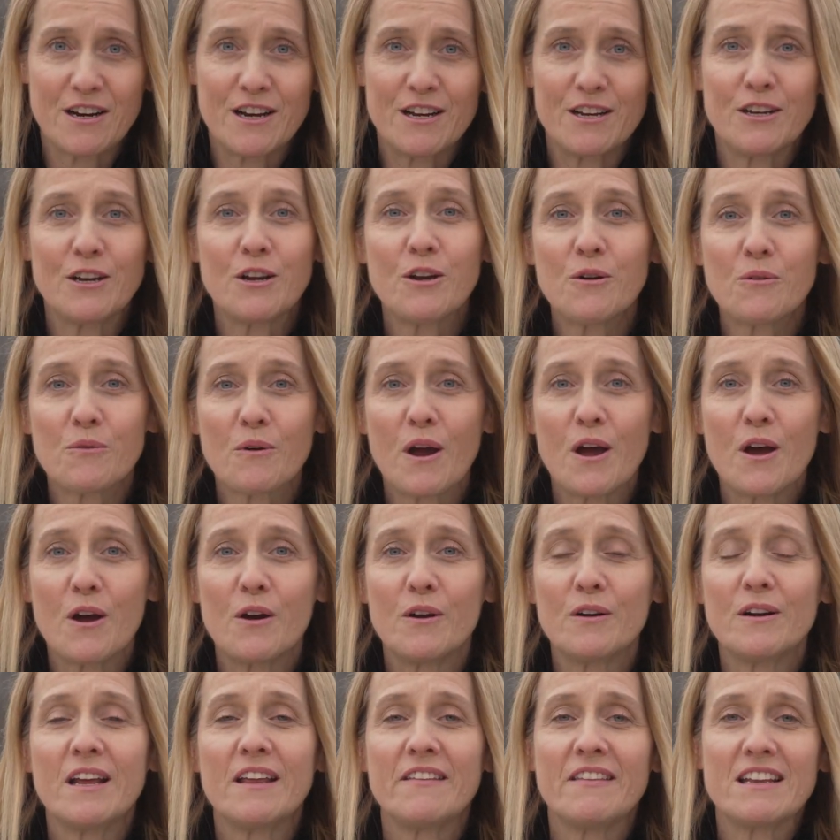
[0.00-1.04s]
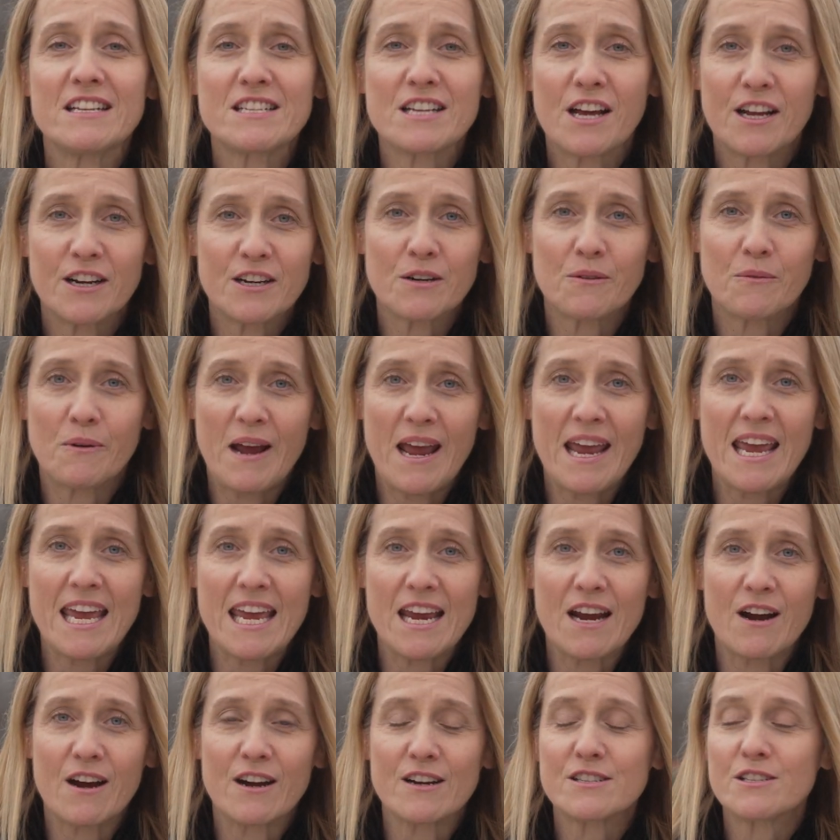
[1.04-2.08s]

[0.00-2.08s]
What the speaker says: a new road that's underway here.